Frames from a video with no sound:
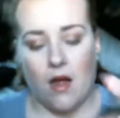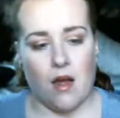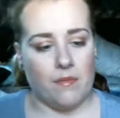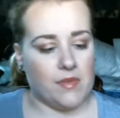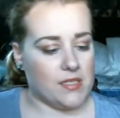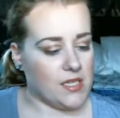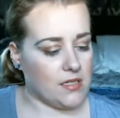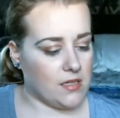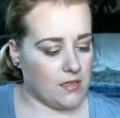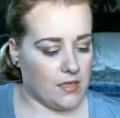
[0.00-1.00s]

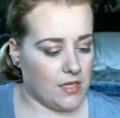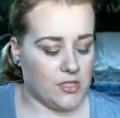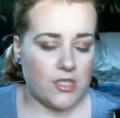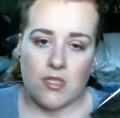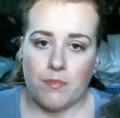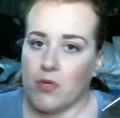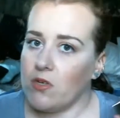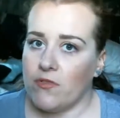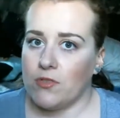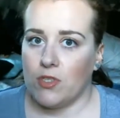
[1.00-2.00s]
It's just a
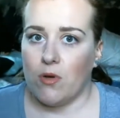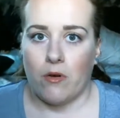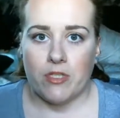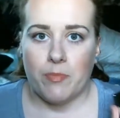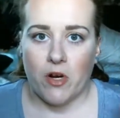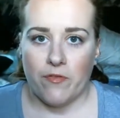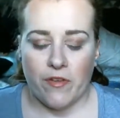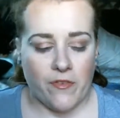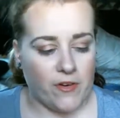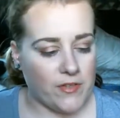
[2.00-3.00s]
beautiful duo. It's
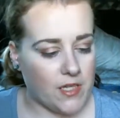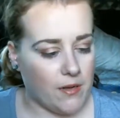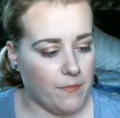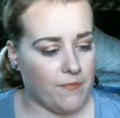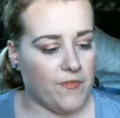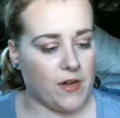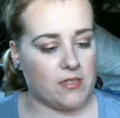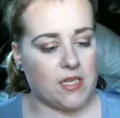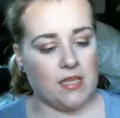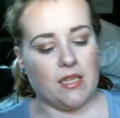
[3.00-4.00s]
perfect for some
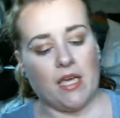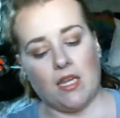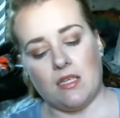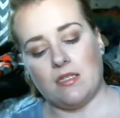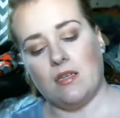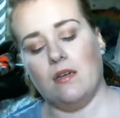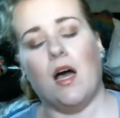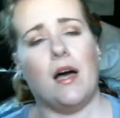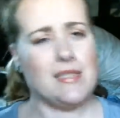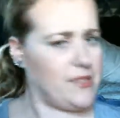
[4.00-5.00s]
fair-skinned ladies,
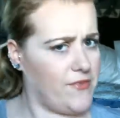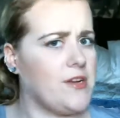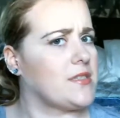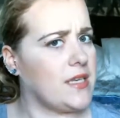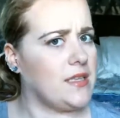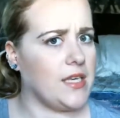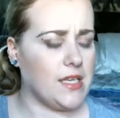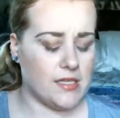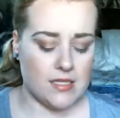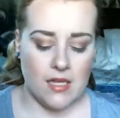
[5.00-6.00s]
us fair-skinned
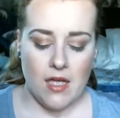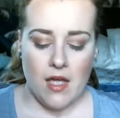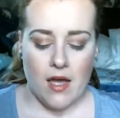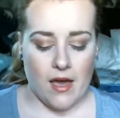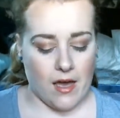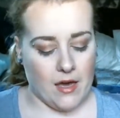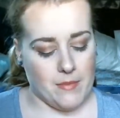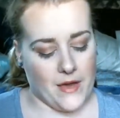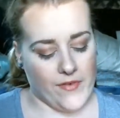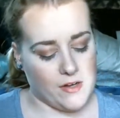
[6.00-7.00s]
ladies.
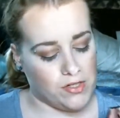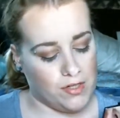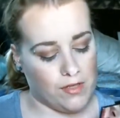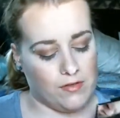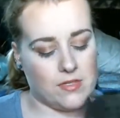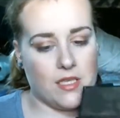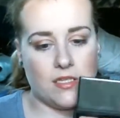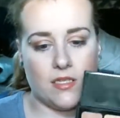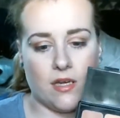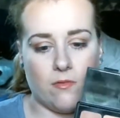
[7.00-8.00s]
I've actually used
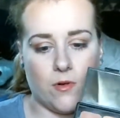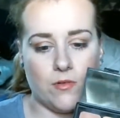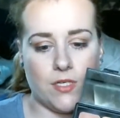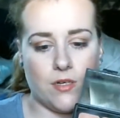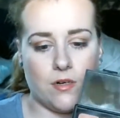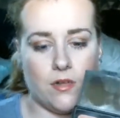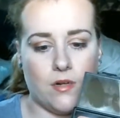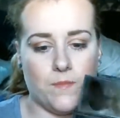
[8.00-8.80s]
this like rosier